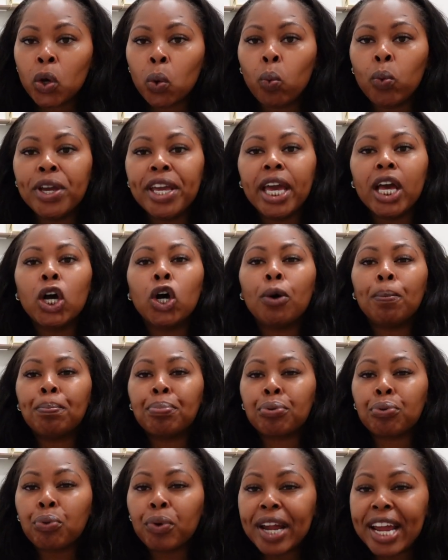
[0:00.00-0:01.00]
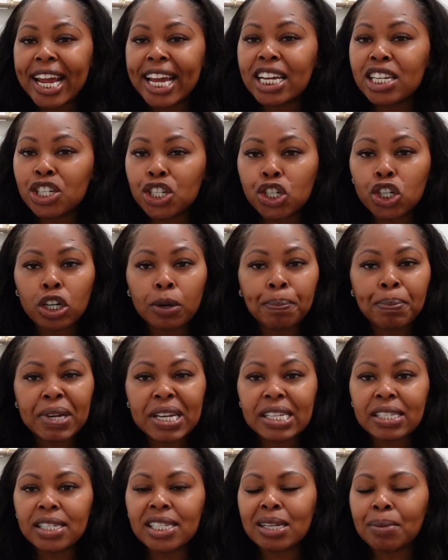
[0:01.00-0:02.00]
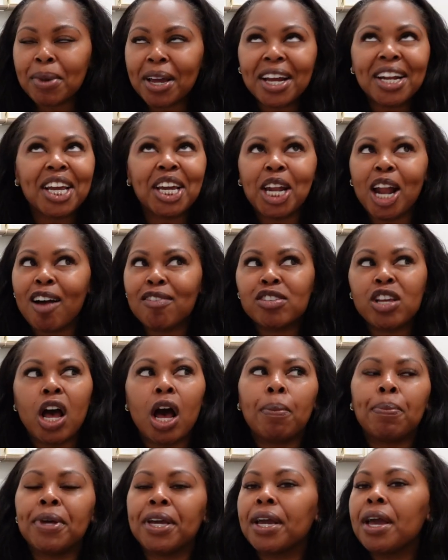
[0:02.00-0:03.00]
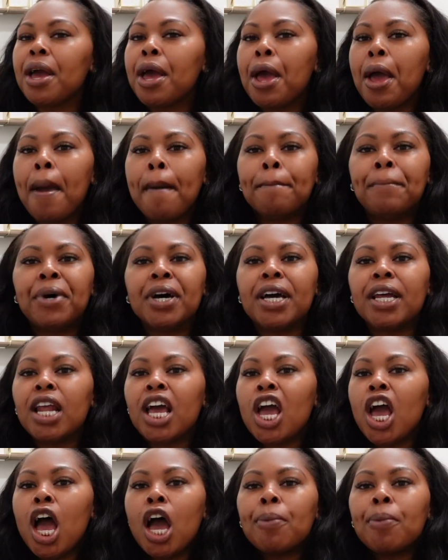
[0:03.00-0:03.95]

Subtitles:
We help brand your business. I'm not going to get off topic, but